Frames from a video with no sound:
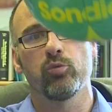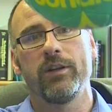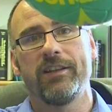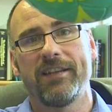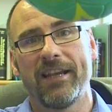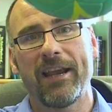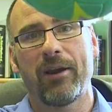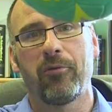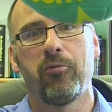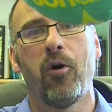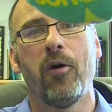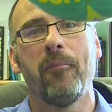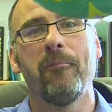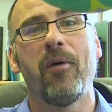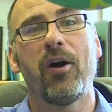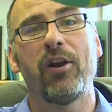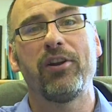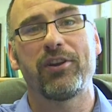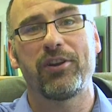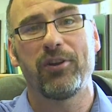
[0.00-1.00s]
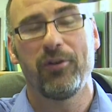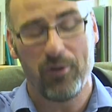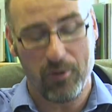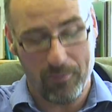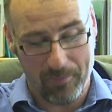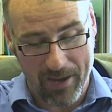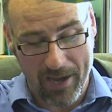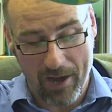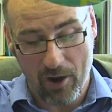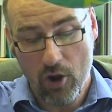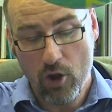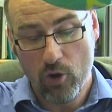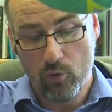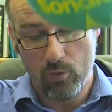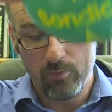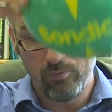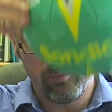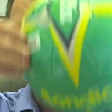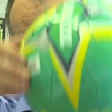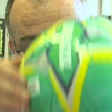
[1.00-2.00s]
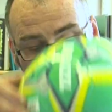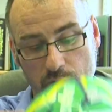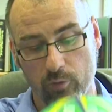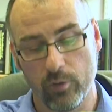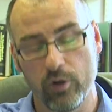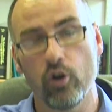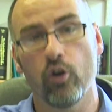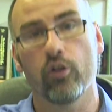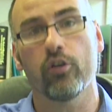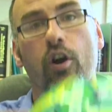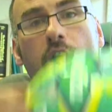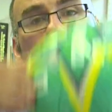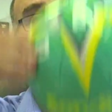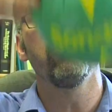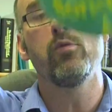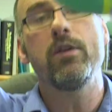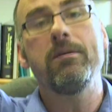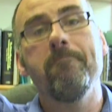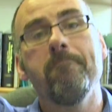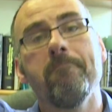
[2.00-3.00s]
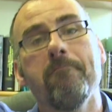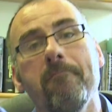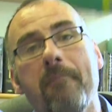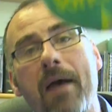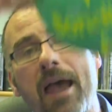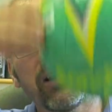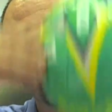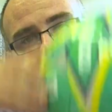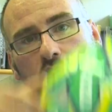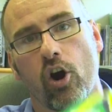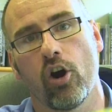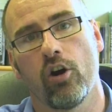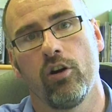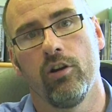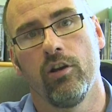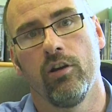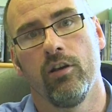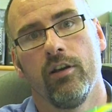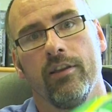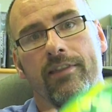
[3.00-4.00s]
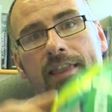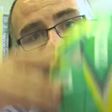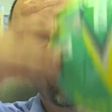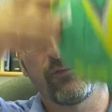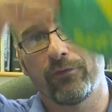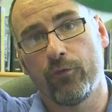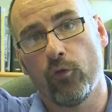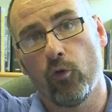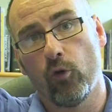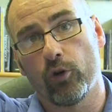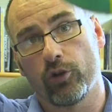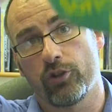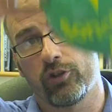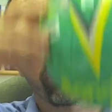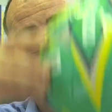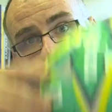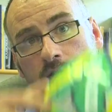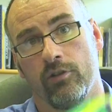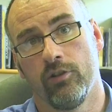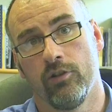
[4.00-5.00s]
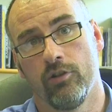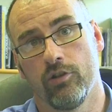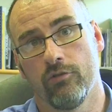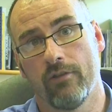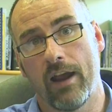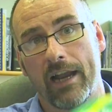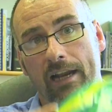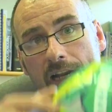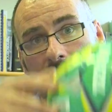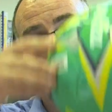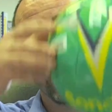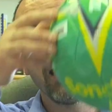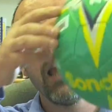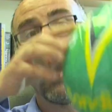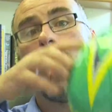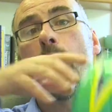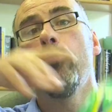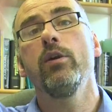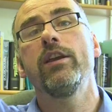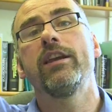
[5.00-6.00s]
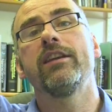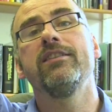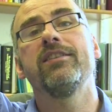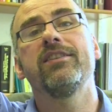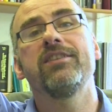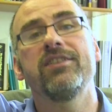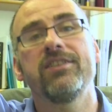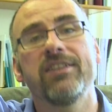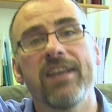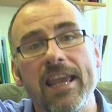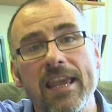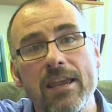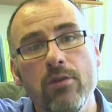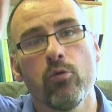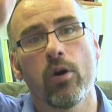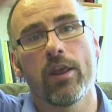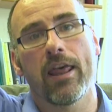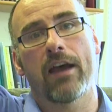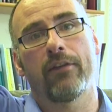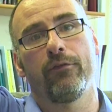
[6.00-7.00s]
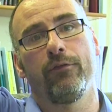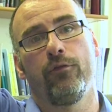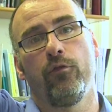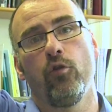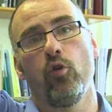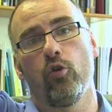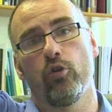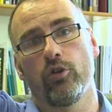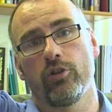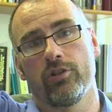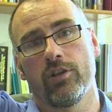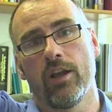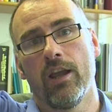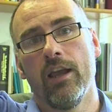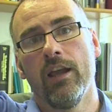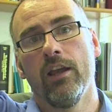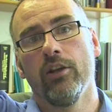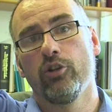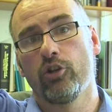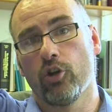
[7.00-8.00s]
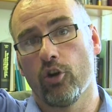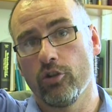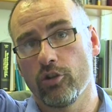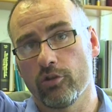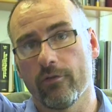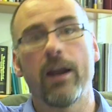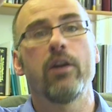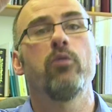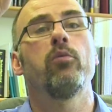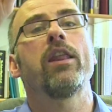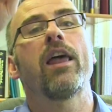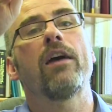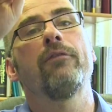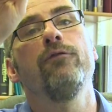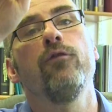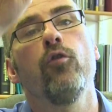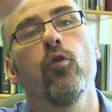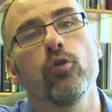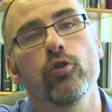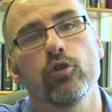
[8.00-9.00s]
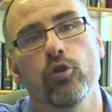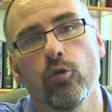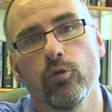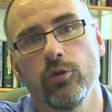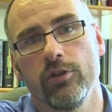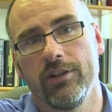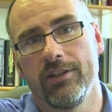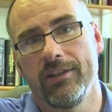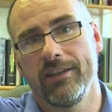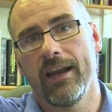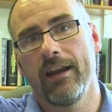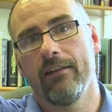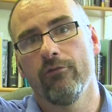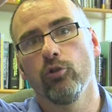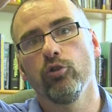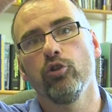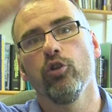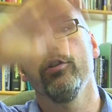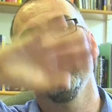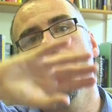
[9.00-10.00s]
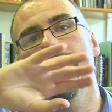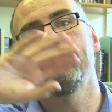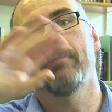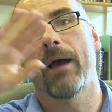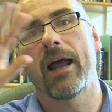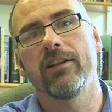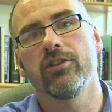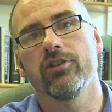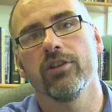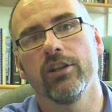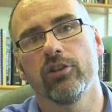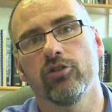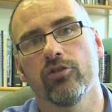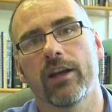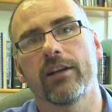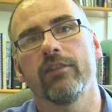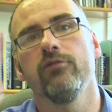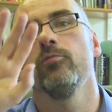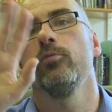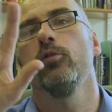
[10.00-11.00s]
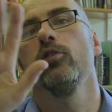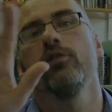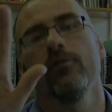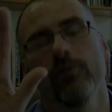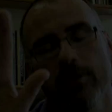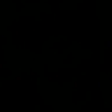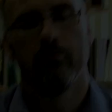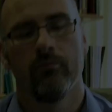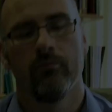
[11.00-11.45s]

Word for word: We take one molecule up here, we bring it to another, and we measure that force directly. And we can see where that force turns around and where that force goes to zero due to this balance of the attractive and repulsive.